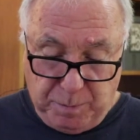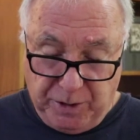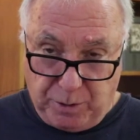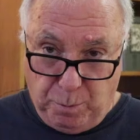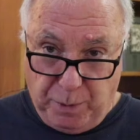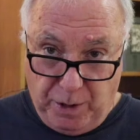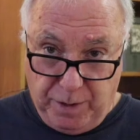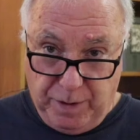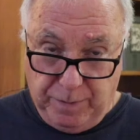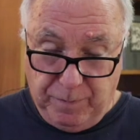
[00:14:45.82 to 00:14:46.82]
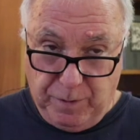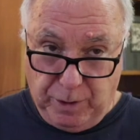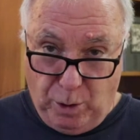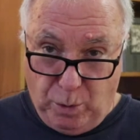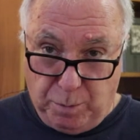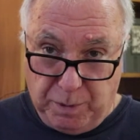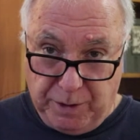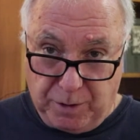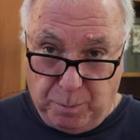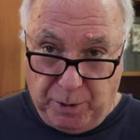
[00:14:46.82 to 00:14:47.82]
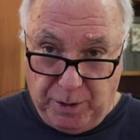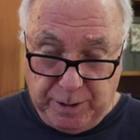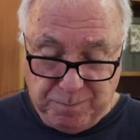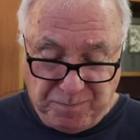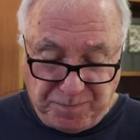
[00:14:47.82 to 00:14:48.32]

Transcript: political party, than the lower political party.